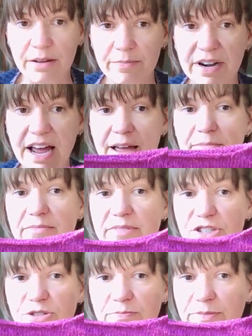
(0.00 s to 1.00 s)
but I'm
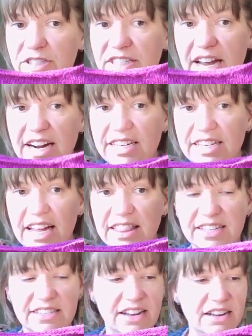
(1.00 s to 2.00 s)
super excited to get
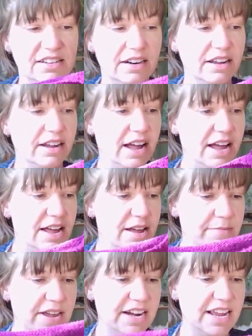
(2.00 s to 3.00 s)
this done
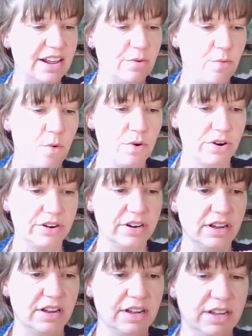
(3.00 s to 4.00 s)
and get it worn.
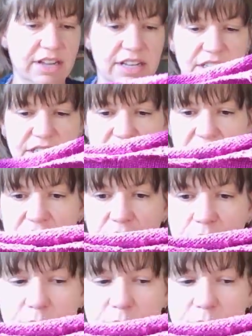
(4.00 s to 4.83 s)
So